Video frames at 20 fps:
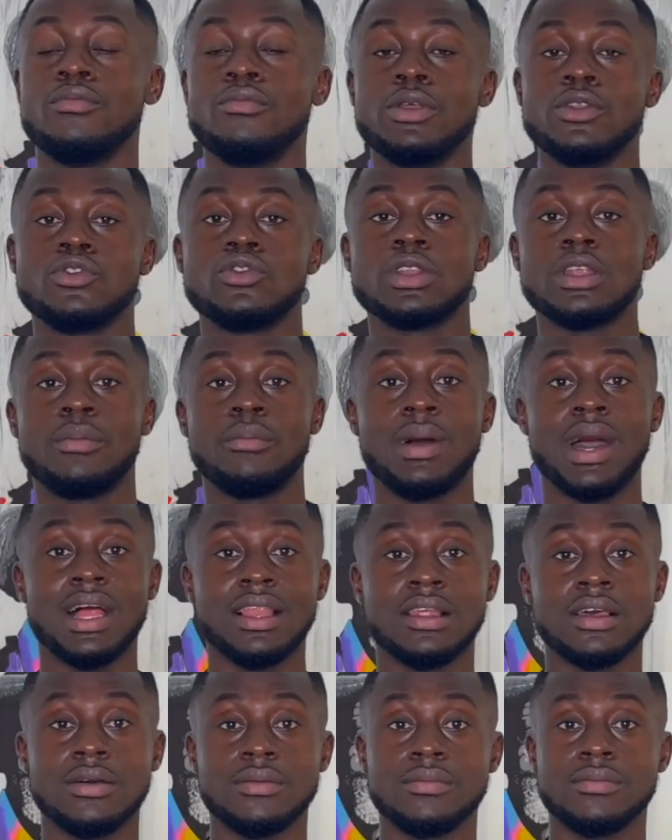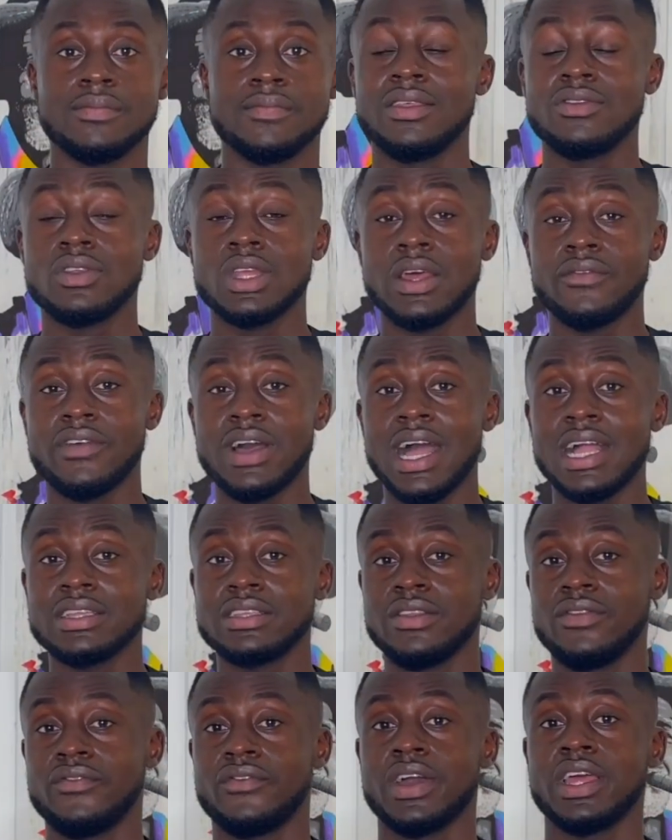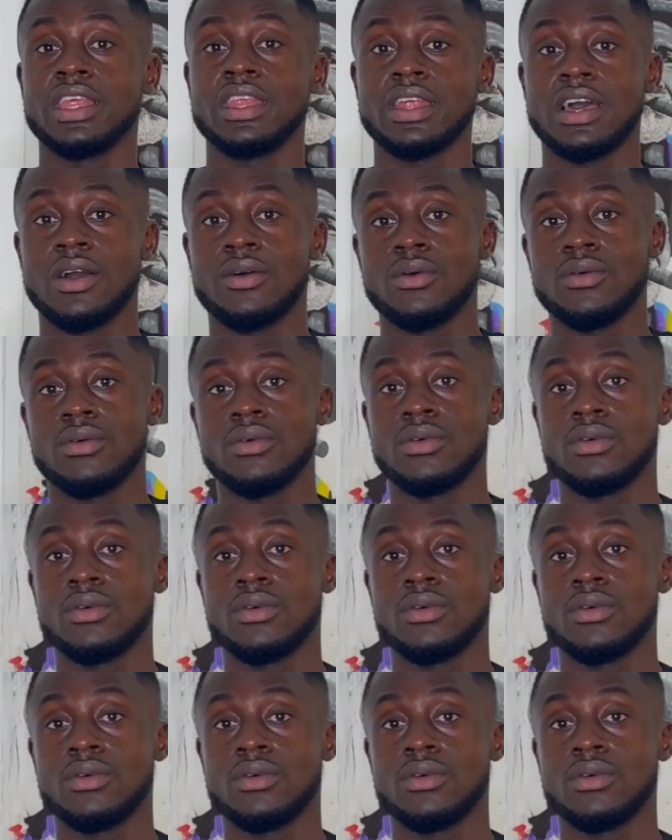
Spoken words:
been to the Malam instead of actually finding out